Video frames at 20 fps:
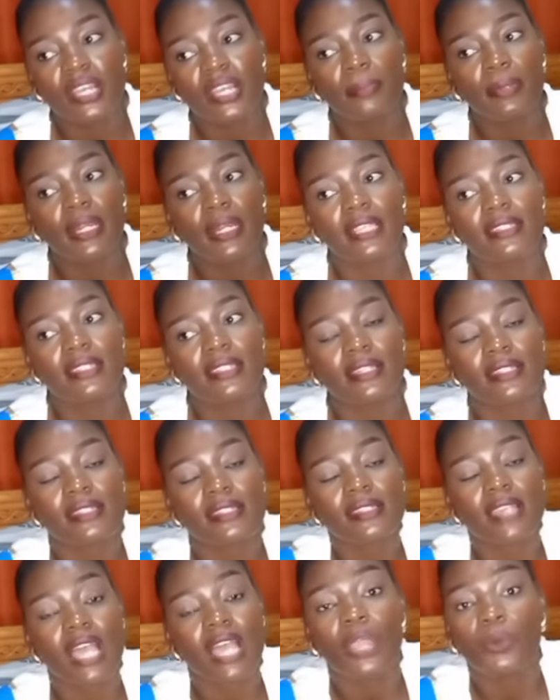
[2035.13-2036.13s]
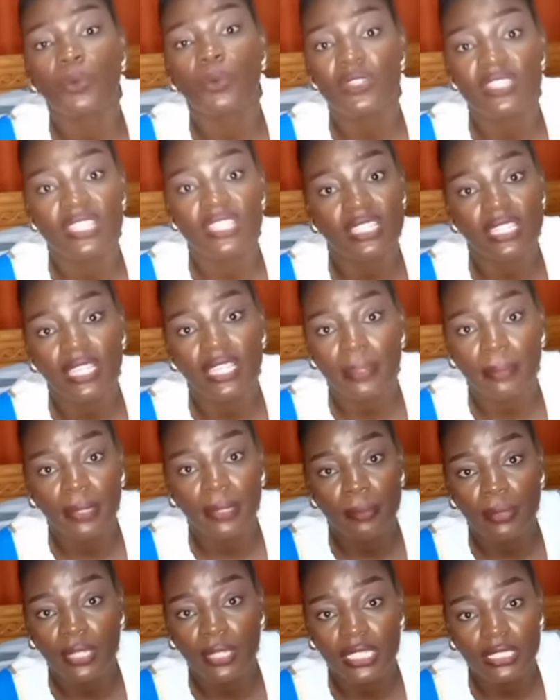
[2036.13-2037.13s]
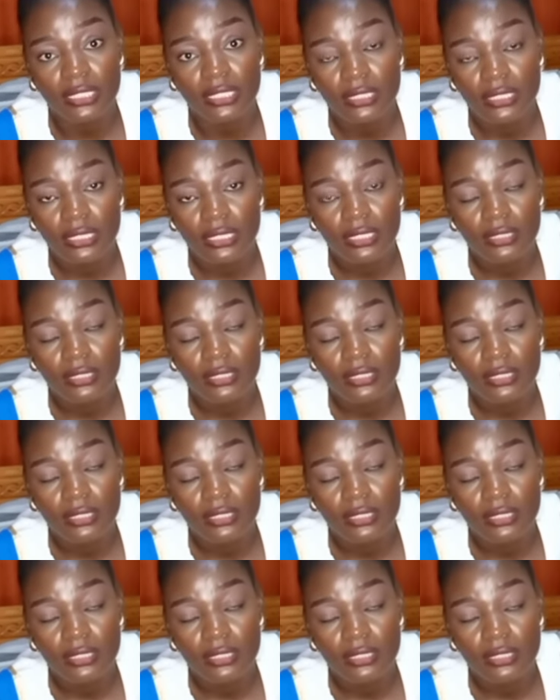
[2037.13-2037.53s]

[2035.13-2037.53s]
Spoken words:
a place that I wasn't capable.